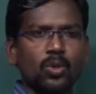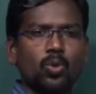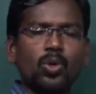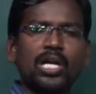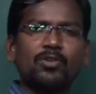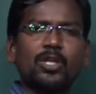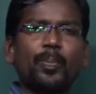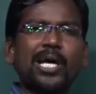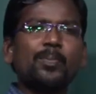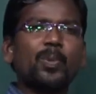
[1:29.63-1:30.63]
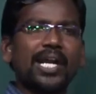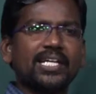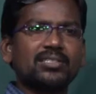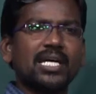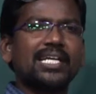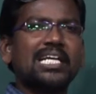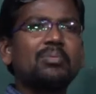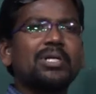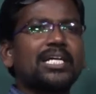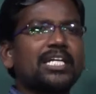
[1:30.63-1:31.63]
One of the byproducts are
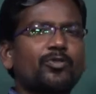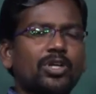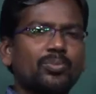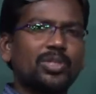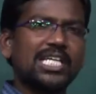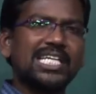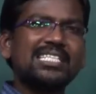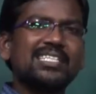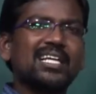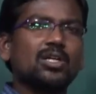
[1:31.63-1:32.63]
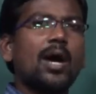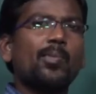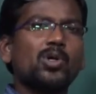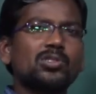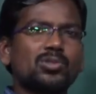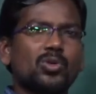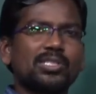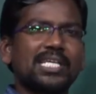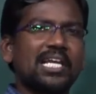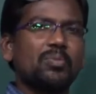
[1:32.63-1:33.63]
eliminated from the initial compounds known
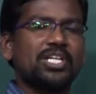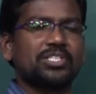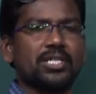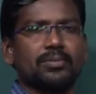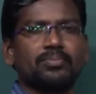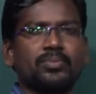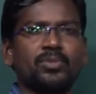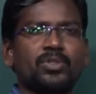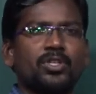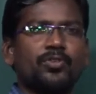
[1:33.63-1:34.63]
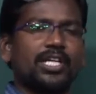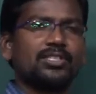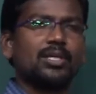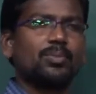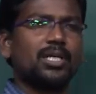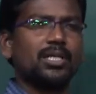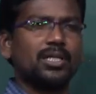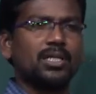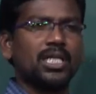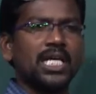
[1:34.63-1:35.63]
as elimination. For
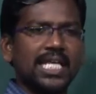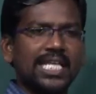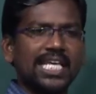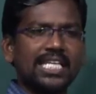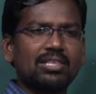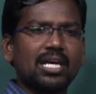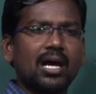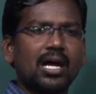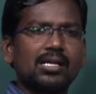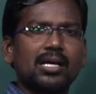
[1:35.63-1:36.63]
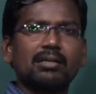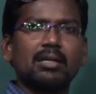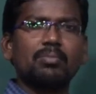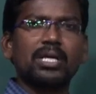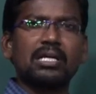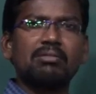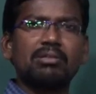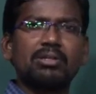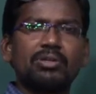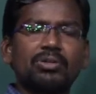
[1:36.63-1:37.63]
example, ethyl alcohol can be
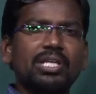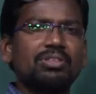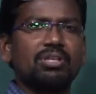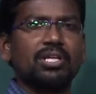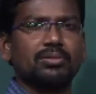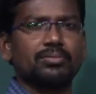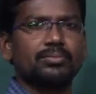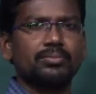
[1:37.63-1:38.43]
converted into ethene.